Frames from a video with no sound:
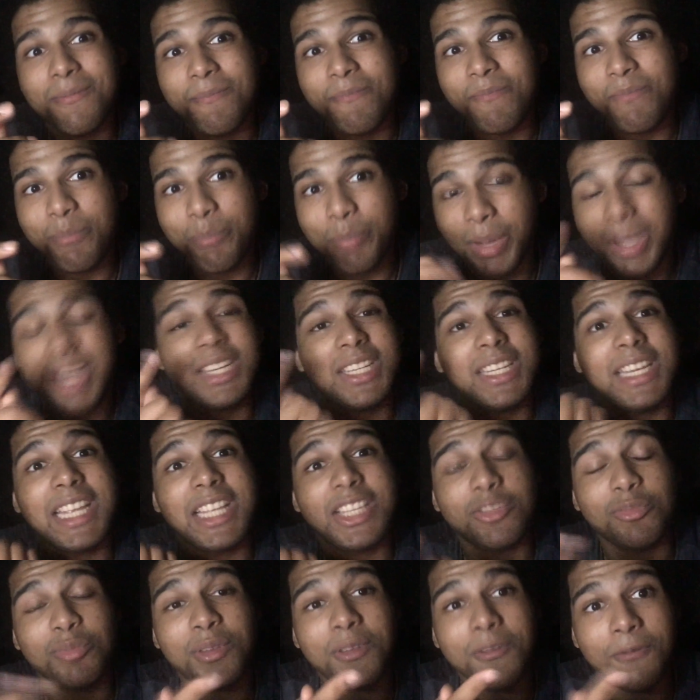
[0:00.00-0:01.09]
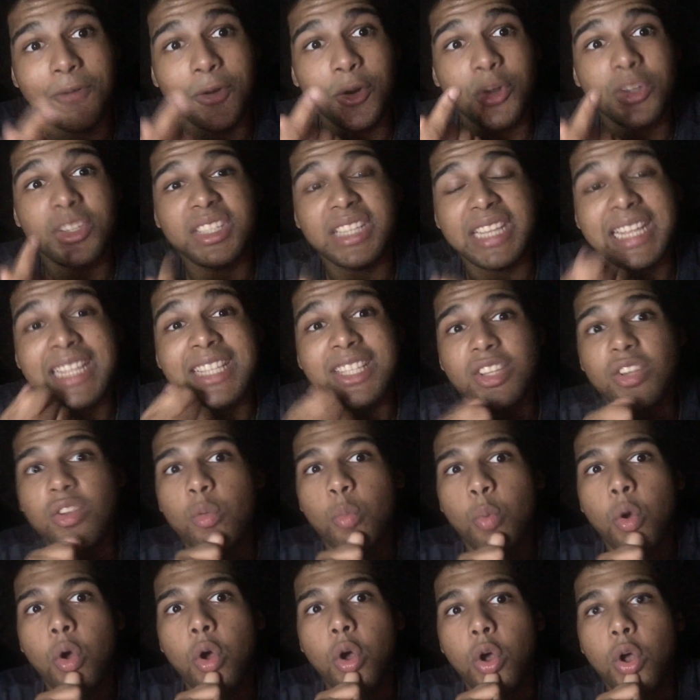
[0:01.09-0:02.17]
punch gets reversed into the
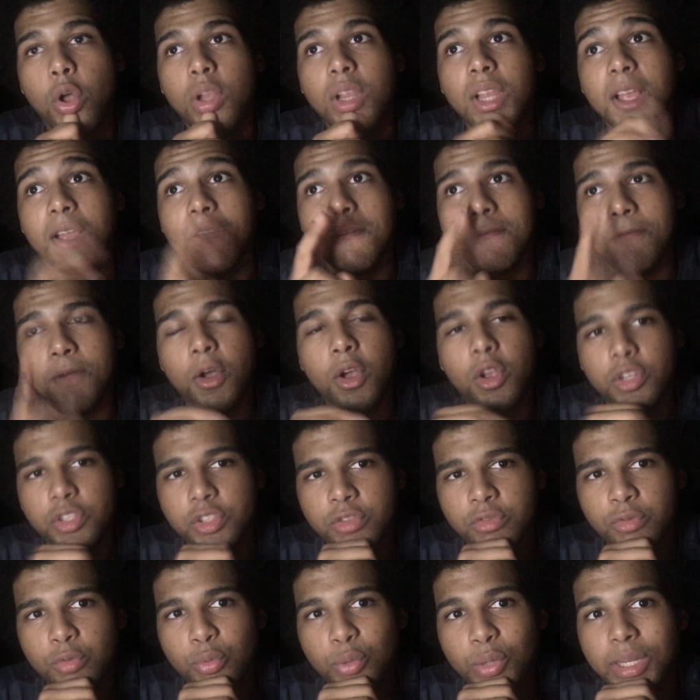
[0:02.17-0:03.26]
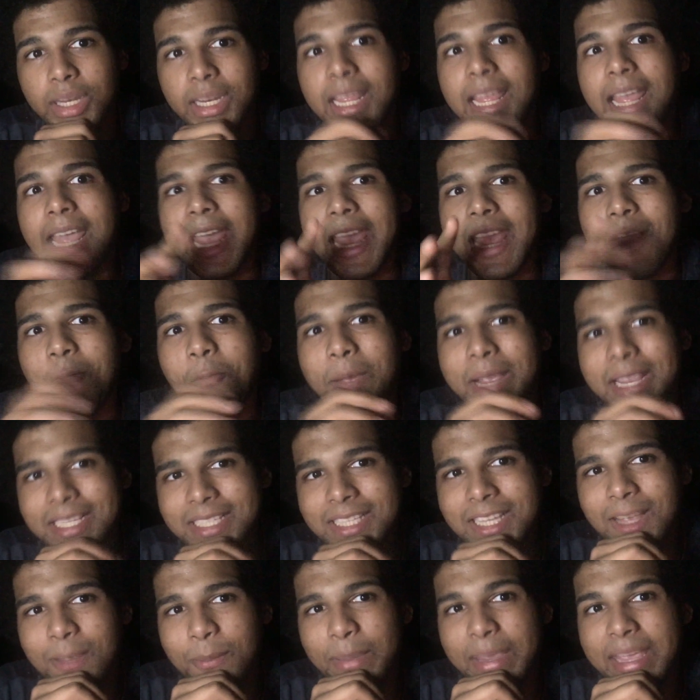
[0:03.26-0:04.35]
wall, falls through it, and wakes
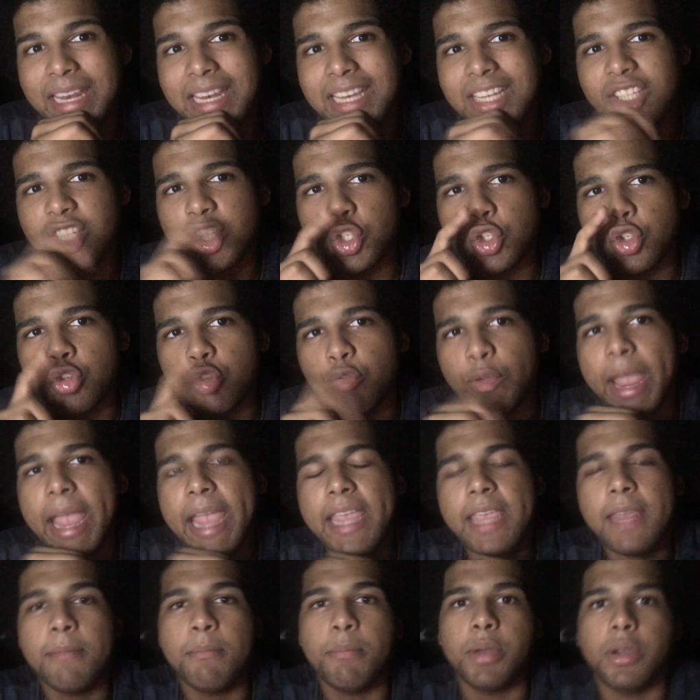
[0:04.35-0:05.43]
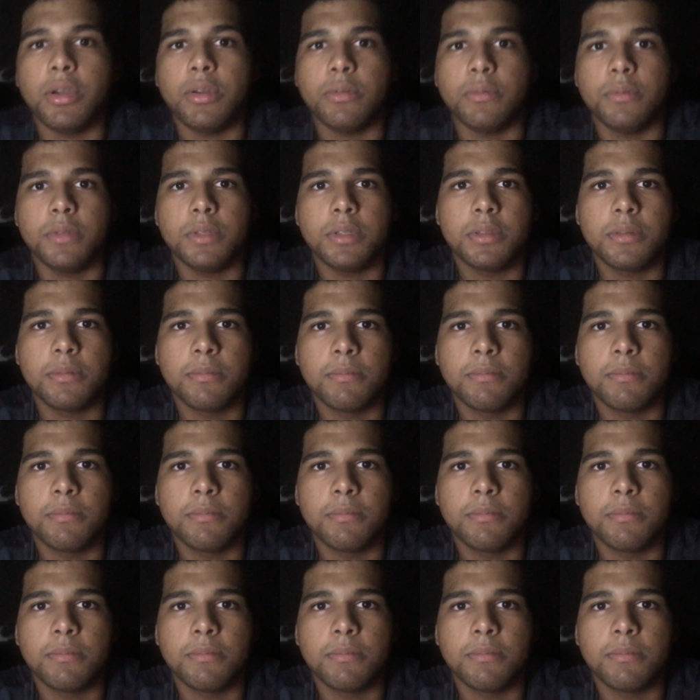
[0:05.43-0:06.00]
up, and it's dragon bones.